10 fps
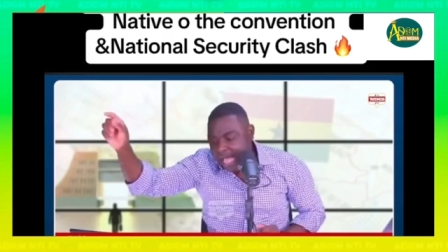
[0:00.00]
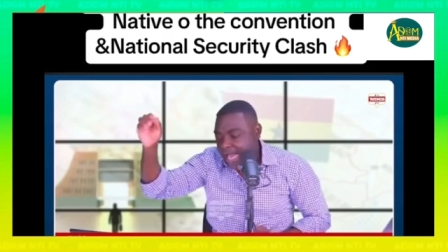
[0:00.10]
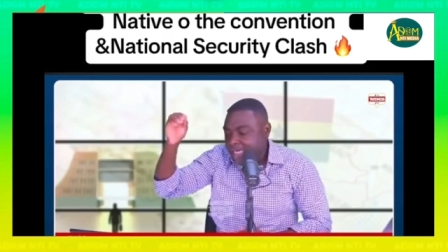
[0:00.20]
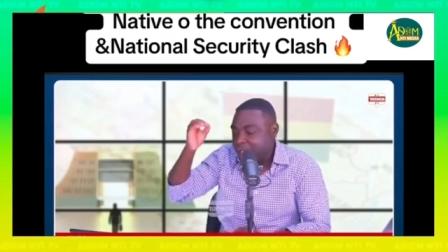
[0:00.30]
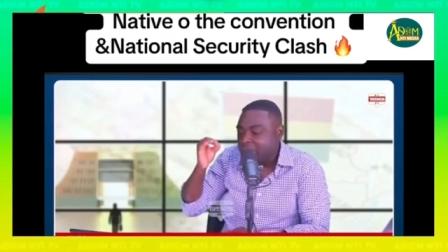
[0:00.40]

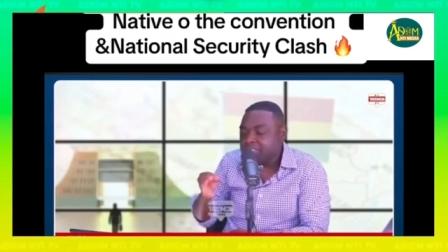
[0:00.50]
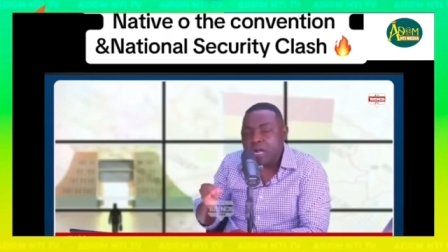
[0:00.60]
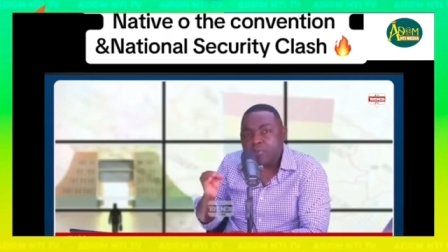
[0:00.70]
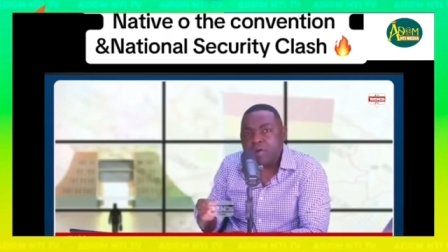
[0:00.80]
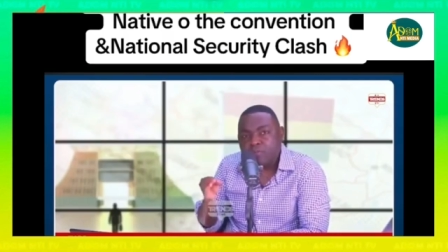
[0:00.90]
And another
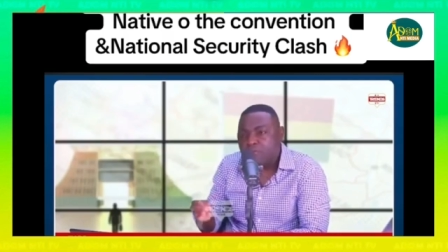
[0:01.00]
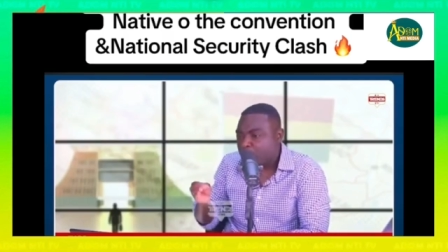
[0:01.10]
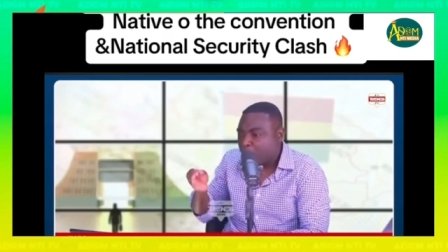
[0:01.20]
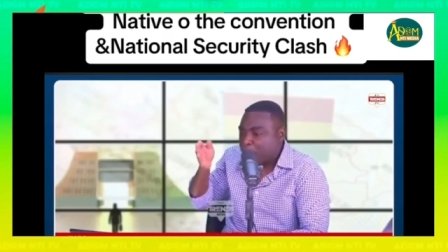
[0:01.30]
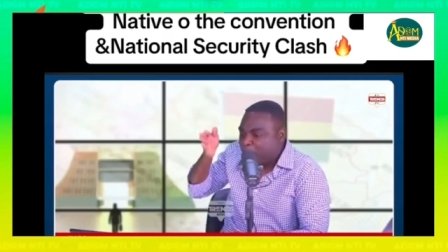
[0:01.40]
Dankwa
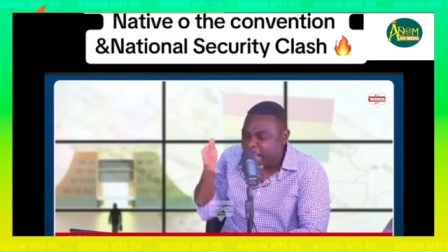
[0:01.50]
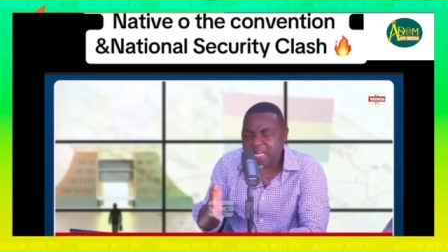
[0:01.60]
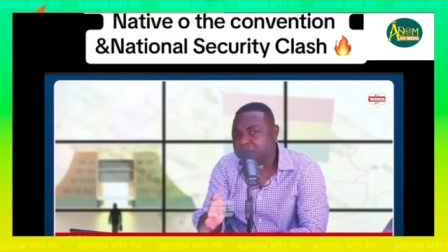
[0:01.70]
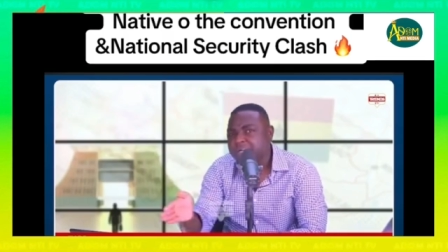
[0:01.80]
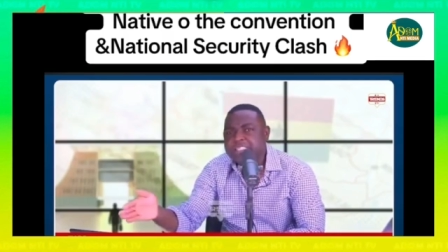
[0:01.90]
Akufo-Addo
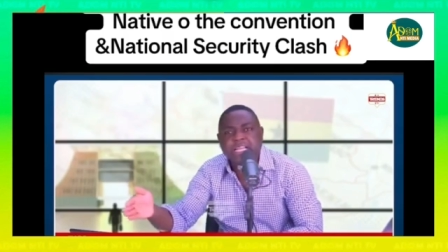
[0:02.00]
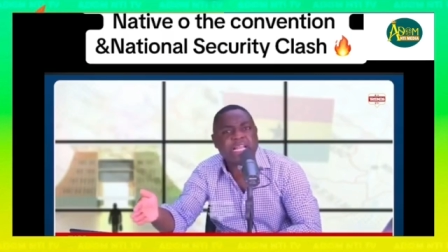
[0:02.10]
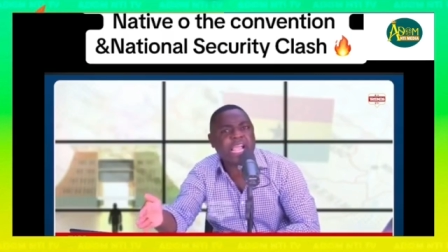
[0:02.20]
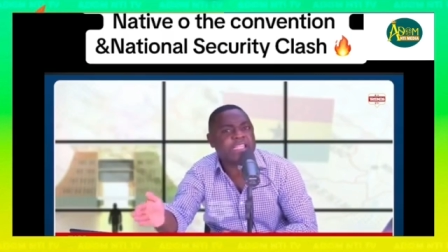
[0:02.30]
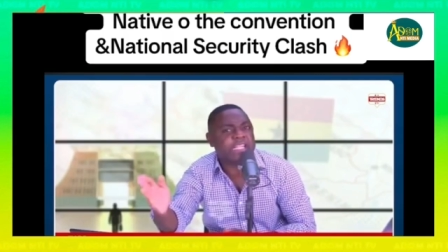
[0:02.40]
penetrated
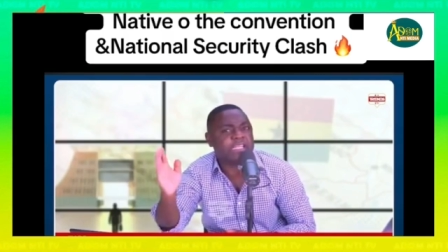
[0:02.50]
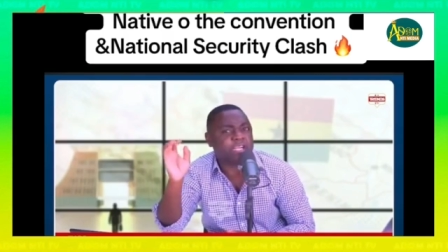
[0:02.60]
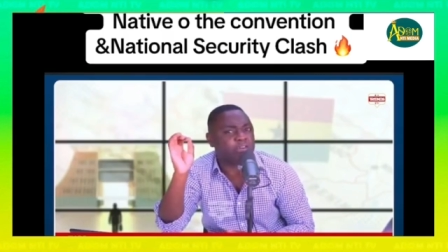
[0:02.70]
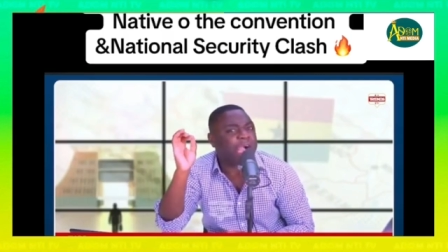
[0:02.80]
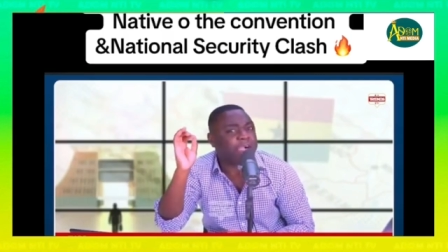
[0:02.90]
and entered the
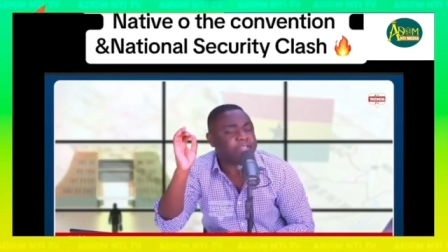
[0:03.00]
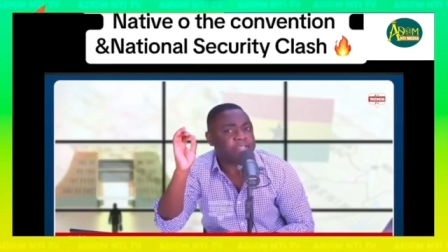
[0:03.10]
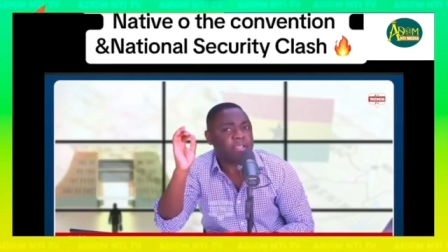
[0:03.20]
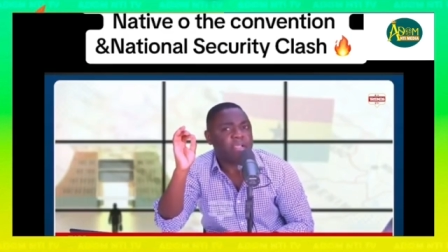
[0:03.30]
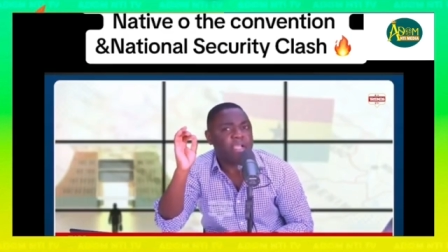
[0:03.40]
cracks.